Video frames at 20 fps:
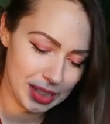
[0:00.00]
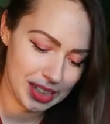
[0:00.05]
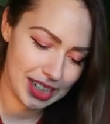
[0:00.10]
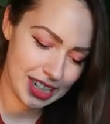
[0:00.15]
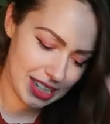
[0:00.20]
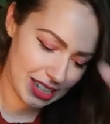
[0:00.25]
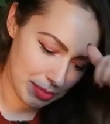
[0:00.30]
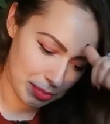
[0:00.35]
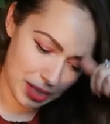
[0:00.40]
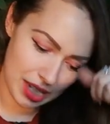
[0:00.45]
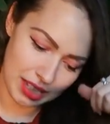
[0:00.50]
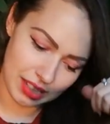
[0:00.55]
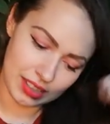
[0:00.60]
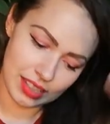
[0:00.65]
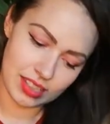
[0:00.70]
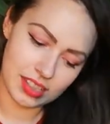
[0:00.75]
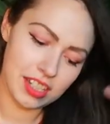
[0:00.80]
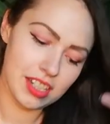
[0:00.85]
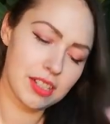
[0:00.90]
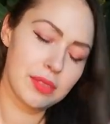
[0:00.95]
because my
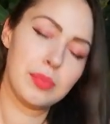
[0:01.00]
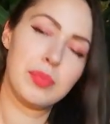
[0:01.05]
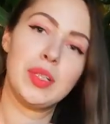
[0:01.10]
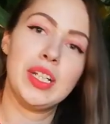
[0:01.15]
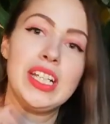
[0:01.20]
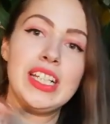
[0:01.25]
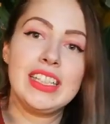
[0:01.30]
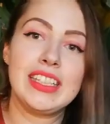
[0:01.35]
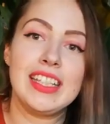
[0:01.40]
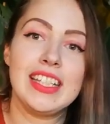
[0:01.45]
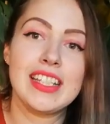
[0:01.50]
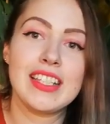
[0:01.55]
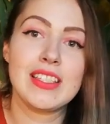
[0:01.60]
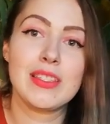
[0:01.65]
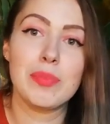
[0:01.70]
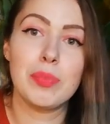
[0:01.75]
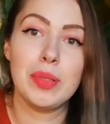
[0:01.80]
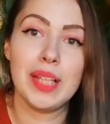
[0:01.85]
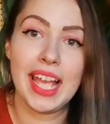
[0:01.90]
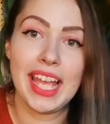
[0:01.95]
courier bring
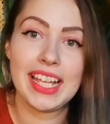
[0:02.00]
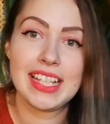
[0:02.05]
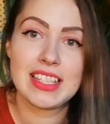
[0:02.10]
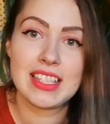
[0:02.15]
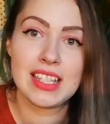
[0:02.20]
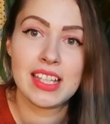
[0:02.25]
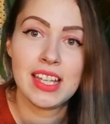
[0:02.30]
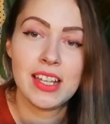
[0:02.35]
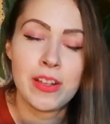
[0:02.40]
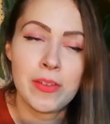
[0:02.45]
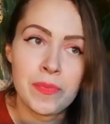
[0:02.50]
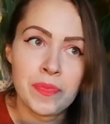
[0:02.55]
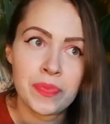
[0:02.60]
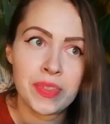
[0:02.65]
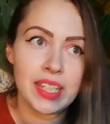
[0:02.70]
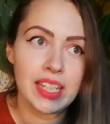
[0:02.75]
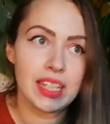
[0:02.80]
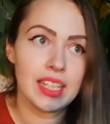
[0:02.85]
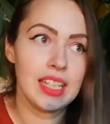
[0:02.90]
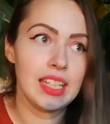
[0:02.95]
this plant
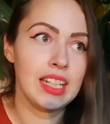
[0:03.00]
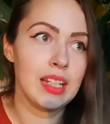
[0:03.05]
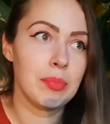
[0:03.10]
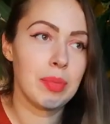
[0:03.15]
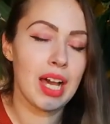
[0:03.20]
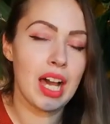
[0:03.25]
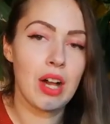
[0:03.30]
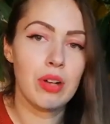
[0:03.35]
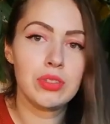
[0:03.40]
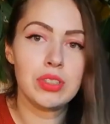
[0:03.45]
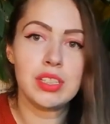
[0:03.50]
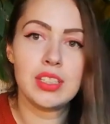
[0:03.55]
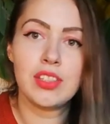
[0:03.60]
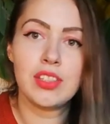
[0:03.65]
in about